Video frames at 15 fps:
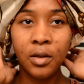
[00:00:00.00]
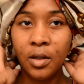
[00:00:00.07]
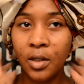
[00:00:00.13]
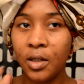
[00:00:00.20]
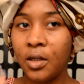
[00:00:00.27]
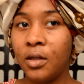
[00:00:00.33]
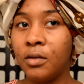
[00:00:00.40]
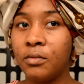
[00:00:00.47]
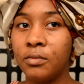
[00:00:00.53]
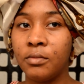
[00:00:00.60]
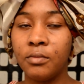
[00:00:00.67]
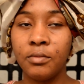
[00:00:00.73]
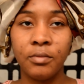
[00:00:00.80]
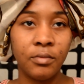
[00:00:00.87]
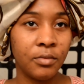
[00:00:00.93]
And
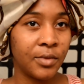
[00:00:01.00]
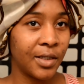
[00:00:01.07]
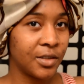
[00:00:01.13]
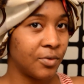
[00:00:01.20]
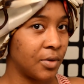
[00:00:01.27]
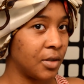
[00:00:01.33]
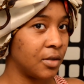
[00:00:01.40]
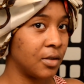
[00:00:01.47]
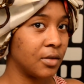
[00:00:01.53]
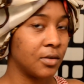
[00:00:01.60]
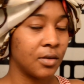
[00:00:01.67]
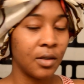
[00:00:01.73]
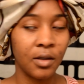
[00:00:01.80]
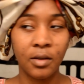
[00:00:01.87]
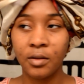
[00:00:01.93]
that's what it looks
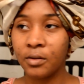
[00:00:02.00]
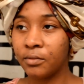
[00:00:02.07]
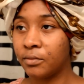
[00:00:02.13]
like.